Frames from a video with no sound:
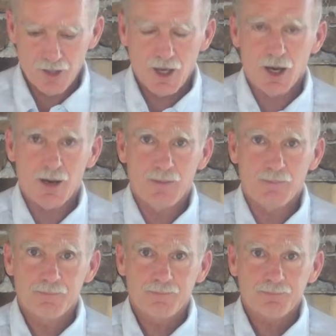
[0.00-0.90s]

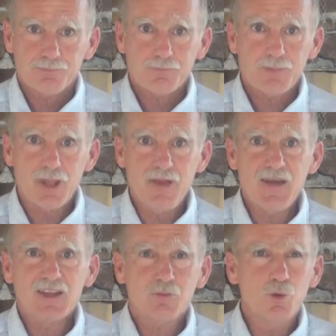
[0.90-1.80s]
And
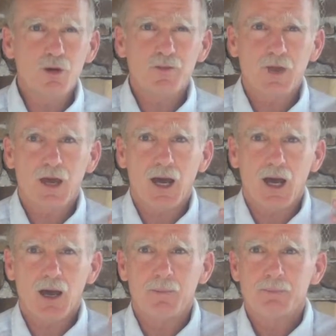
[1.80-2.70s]
that's more of
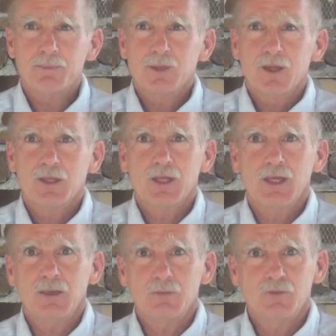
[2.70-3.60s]

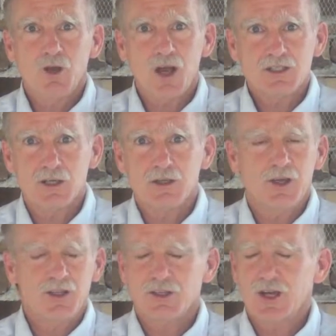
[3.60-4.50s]
the
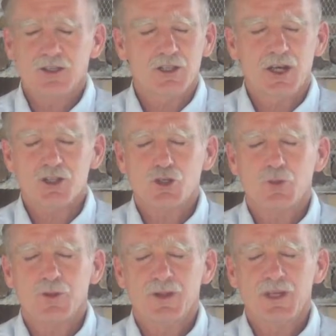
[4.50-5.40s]

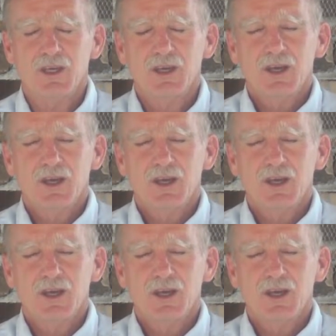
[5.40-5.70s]
doxological, but the